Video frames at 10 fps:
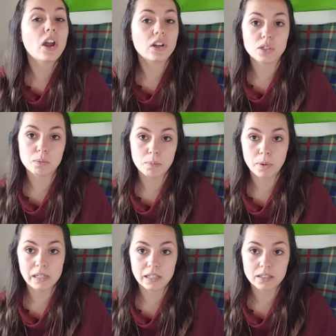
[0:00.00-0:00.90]
aren't we
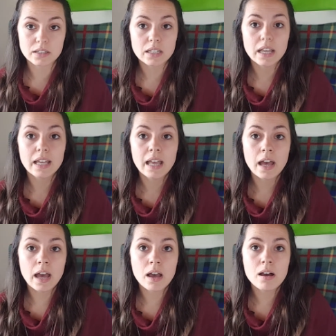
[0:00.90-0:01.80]
brilliant?
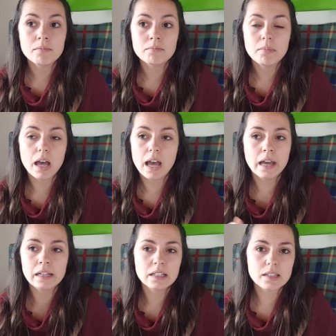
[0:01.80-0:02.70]

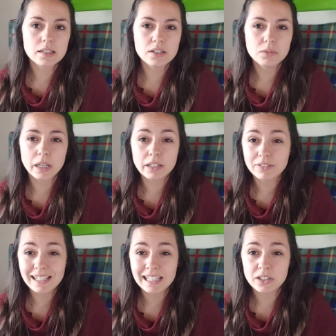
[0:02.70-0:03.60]
And it's doing
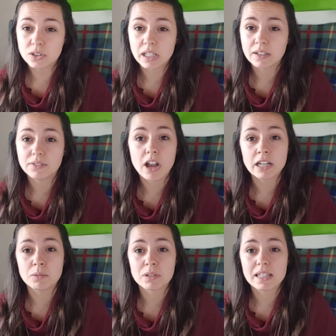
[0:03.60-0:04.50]
really nothing for
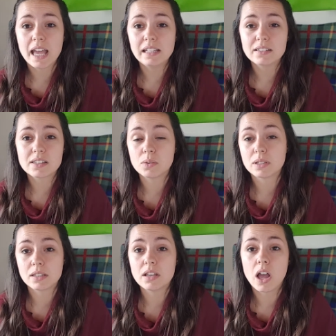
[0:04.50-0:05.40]
anyone's health, so
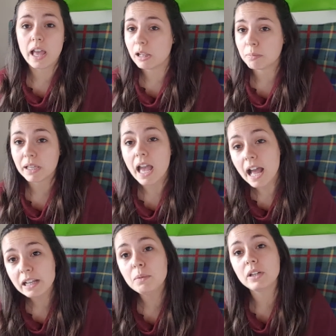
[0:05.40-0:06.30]
it's not helping
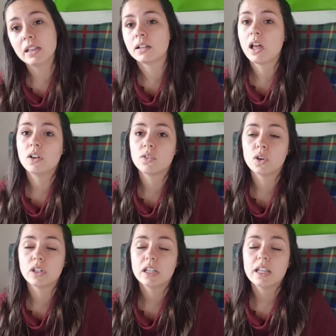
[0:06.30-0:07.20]
anyone in the long
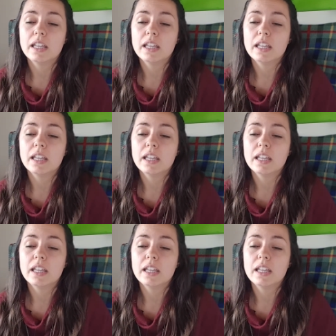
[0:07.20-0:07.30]
run.